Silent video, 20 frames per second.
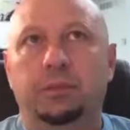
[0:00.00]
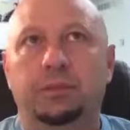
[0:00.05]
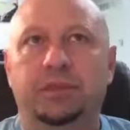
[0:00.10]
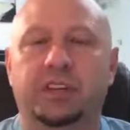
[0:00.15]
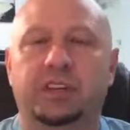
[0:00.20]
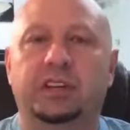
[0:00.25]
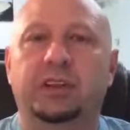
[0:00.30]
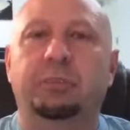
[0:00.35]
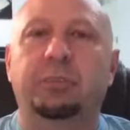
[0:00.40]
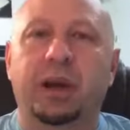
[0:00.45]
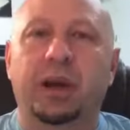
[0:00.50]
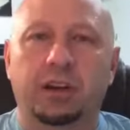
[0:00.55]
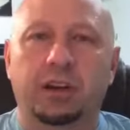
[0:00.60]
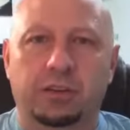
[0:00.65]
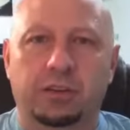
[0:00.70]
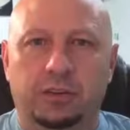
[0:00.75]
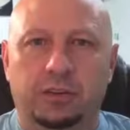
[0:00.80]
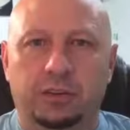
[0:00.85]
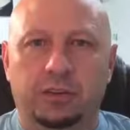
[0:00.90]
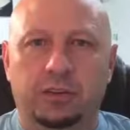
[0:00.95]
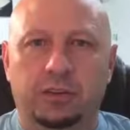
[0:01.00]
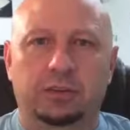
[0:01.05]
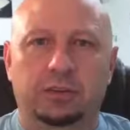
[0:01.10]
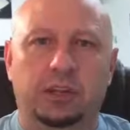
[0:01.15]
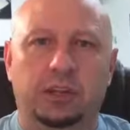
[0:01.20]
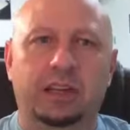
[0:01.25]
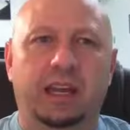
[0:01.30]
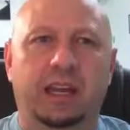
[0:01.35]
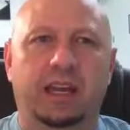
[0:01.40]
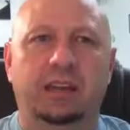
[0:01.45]
to the partner and you
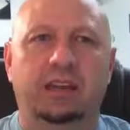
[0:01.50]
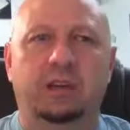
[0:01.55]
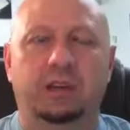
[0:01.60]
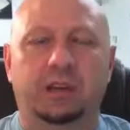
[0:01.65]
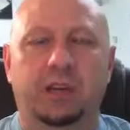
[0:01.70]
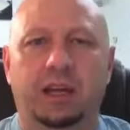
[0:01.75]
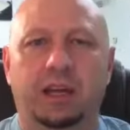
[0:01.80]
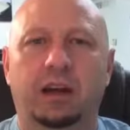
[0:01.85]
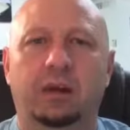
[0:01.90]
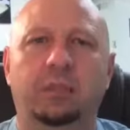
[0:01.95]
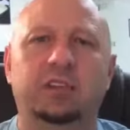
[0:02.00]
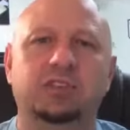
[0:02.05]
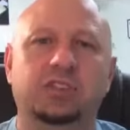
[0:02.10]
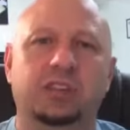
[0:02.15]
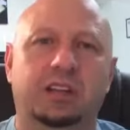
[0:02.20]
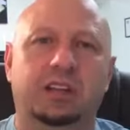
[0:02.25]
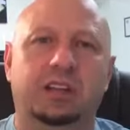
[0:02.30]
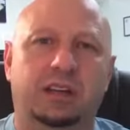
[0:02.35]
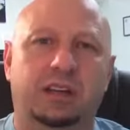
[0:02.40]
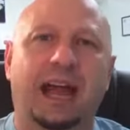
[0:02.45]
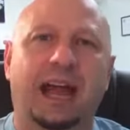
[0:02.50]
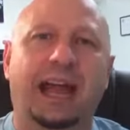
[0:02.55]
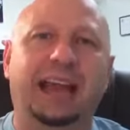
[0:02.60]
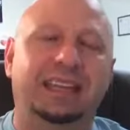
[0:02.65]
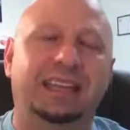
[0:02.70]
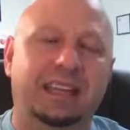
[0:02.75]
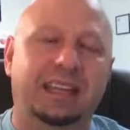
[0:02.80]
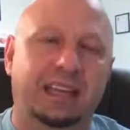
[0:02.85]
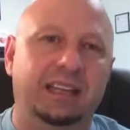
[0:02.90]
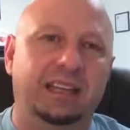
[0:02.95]
look at okay how much i
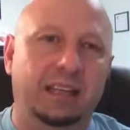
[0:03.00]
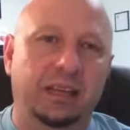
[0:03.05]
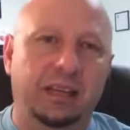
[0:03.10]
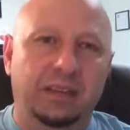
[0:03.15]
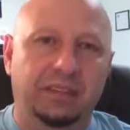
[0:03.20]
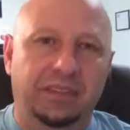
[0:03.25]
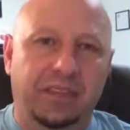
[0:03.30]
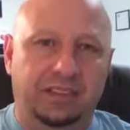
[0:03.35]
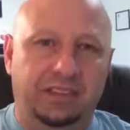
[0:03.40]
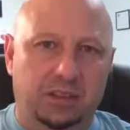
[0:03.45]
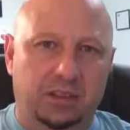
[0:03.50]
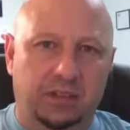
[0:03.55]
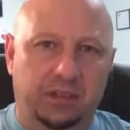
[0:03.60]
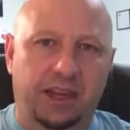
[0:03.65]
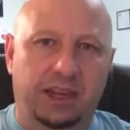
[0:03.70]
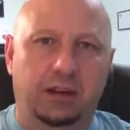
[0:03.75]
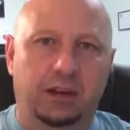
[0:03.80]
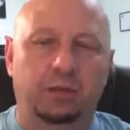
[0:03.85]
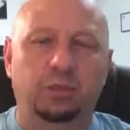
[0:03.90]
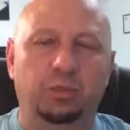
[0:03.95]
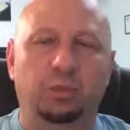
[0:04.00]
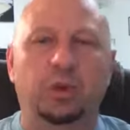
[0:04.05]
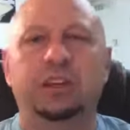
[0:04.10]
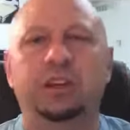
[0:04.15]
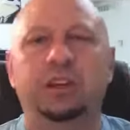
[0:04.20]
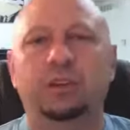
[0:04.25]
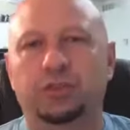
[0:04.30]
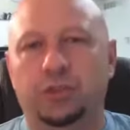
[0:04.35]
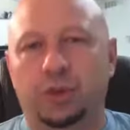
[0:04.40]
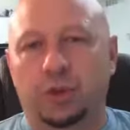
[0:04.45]
get that they're there and what do
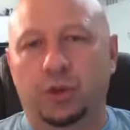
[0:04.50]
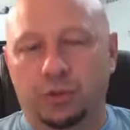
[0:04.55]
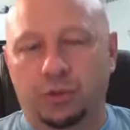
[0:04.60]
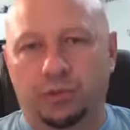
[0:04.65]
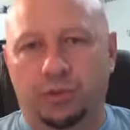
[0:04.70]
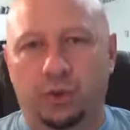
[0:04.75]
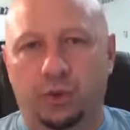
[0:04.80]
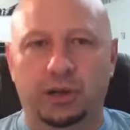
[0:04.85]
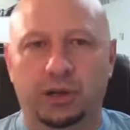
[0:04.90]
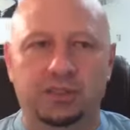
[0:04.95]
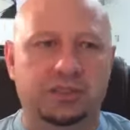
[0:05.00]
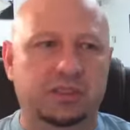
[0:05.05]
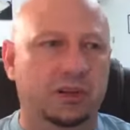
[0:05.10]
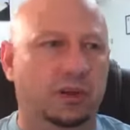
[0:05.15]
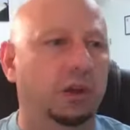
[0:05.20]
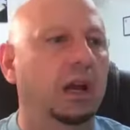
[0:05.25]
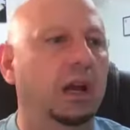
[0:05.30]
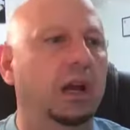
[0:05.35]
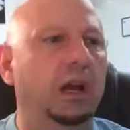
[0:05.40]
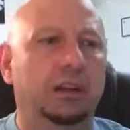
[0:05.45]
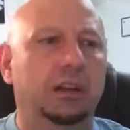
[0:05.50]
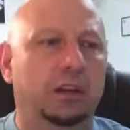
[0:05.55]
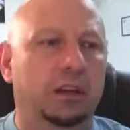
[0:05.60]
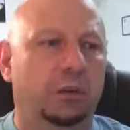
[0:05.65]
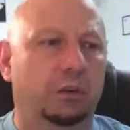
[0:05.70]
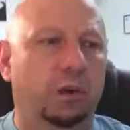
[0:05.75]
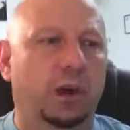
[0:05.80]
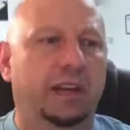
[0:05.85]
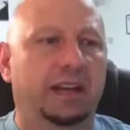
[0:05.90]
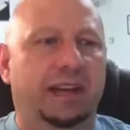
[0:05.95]
you do for it so you're
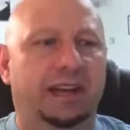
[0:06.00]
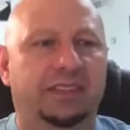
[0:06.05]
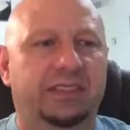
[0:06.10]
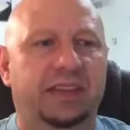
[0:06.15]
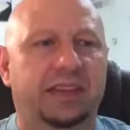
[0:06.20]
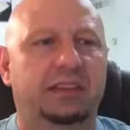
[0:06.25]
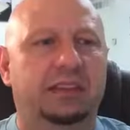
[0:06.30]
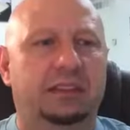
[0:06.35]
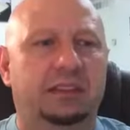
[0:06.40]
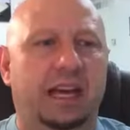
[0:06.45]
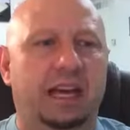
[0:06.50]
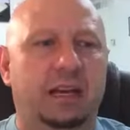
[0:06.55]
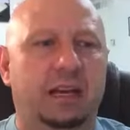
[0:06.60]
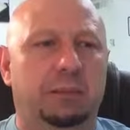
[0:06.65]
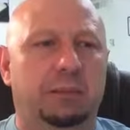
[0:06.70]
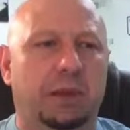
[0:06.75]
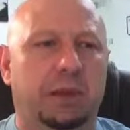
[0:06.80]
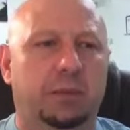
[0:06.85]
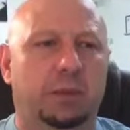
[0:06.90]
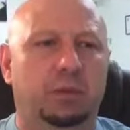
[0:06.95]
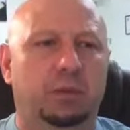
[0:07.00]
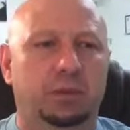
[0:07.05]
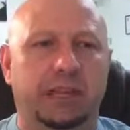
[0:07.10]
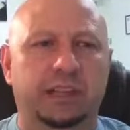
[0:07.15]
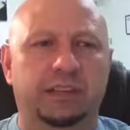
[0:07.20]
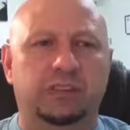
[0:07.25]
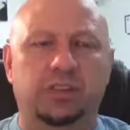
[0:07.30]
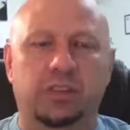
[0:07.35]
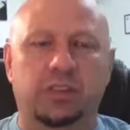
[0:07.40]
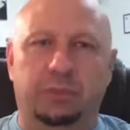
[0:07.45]
right i think a lot of people
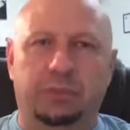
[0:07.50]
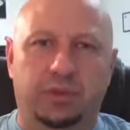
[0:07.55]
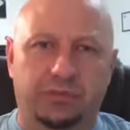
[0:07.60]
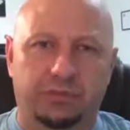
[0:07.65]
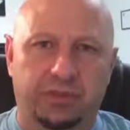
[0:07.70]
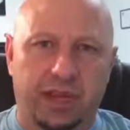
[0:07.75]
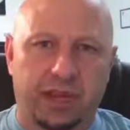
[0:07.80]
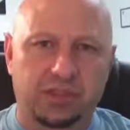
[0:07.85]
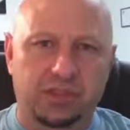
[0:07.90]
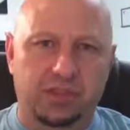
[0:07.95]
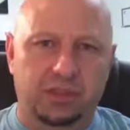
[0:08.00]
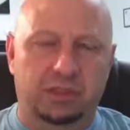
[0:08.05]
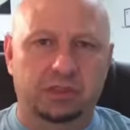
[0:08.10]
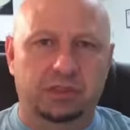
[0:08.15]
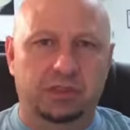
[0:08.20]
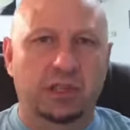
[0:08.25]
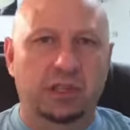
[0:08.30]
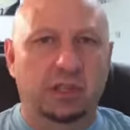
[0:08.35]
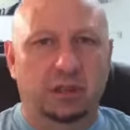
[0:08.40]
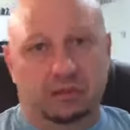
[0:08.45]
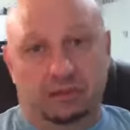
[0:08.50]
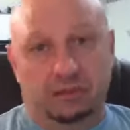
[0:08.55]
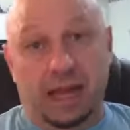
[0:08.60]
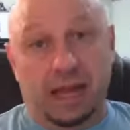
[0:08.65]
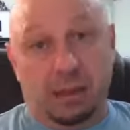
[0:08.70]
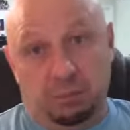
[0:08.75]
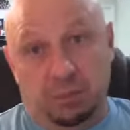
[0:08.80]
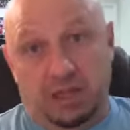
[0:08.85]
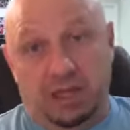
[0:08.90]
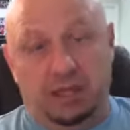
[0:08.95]
relationship professionals
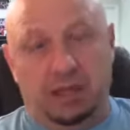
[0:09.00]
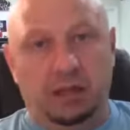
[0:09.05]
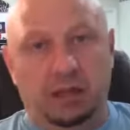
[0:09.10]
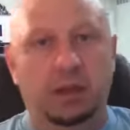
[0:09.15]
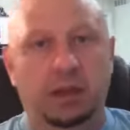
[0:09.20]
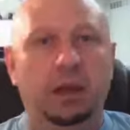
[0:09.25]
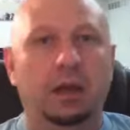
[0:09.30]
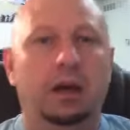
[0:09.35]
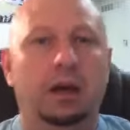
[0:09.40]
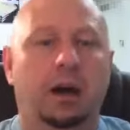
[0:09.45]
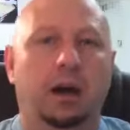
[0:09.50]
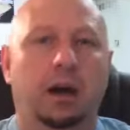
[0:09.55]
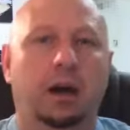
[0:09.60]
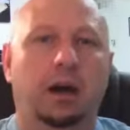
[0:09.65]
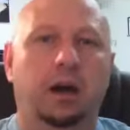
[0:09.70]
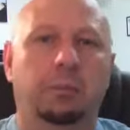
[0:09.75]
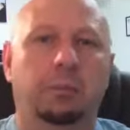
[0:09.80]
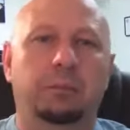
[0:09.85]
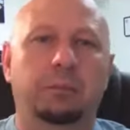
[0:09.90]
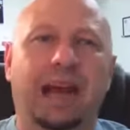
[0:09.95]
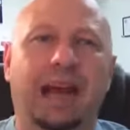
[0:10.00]
not me um,